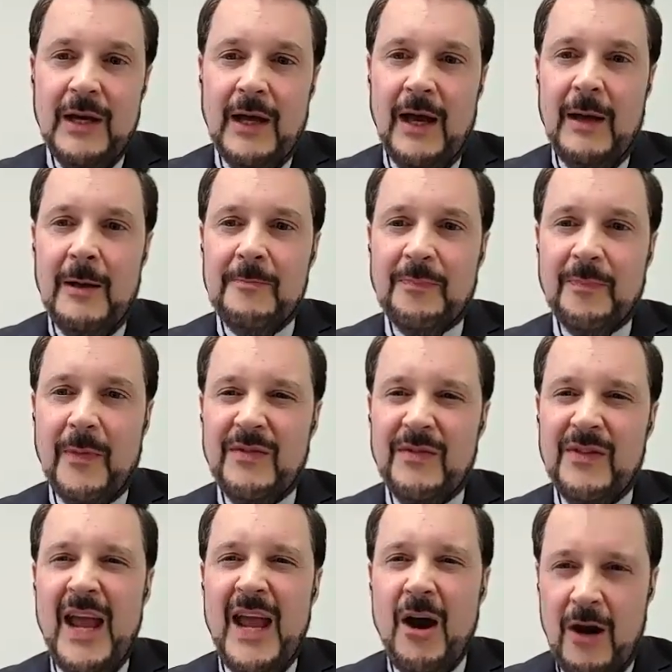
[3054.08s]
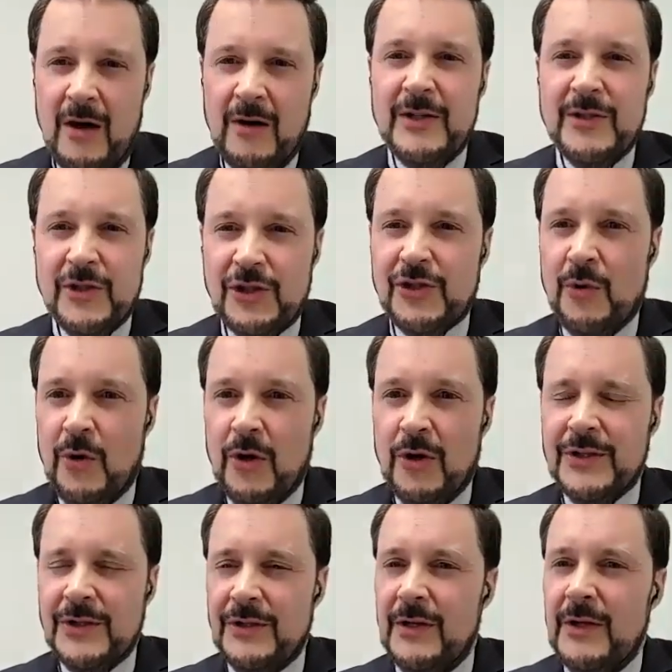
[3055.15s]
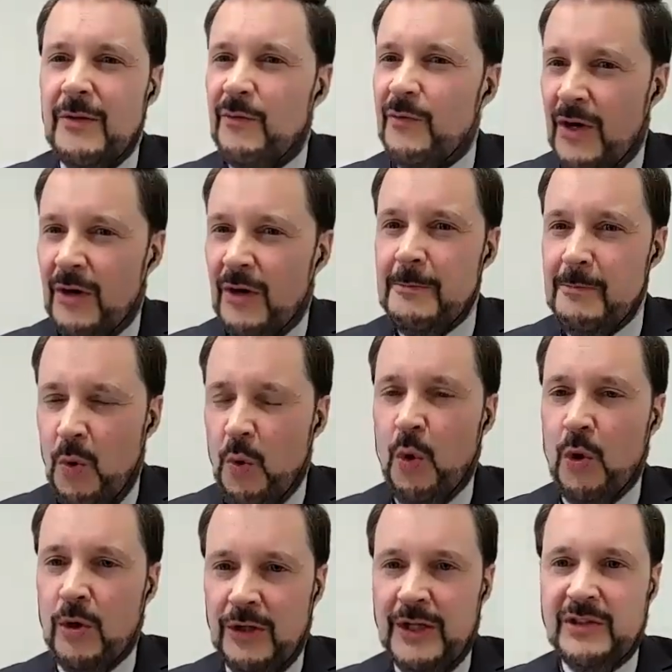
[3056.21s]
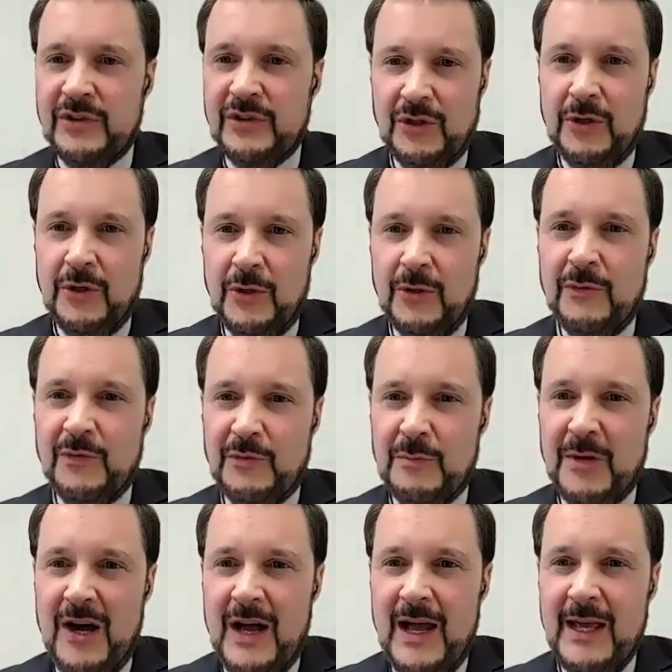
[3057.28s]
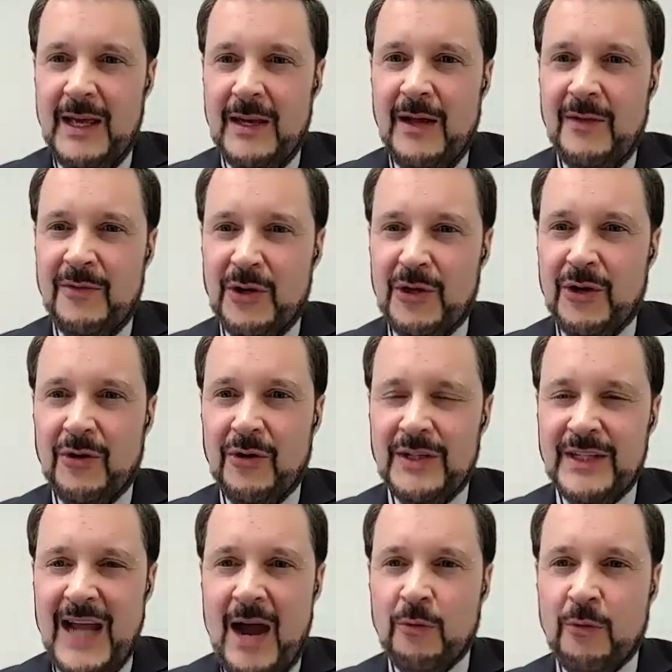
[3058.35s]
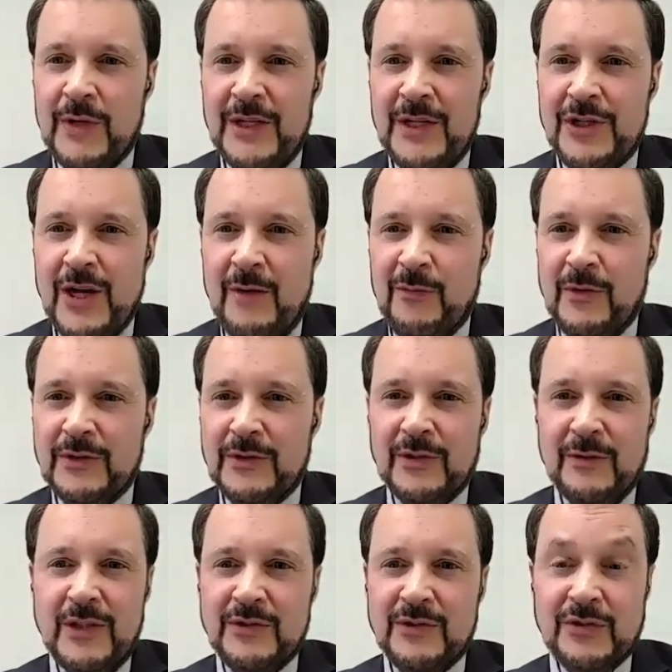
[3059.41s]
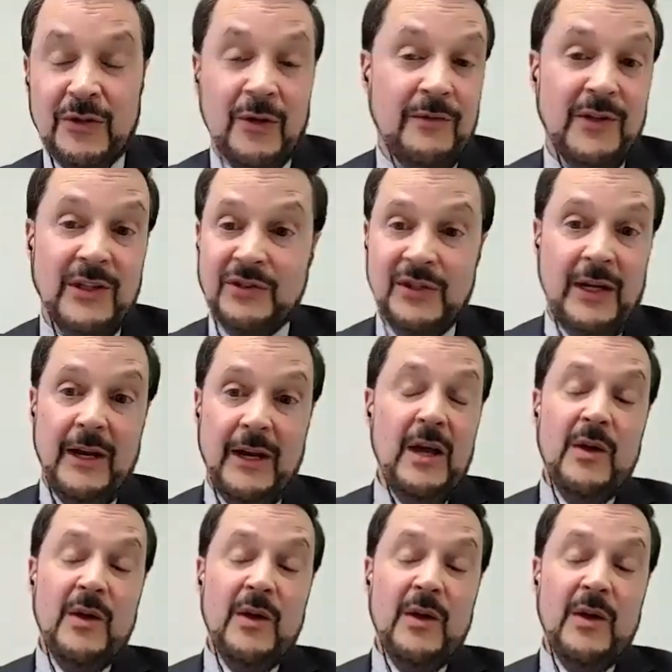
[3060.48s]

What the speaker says: They are, in short, very poorly served by the current outreach efforts of the service. And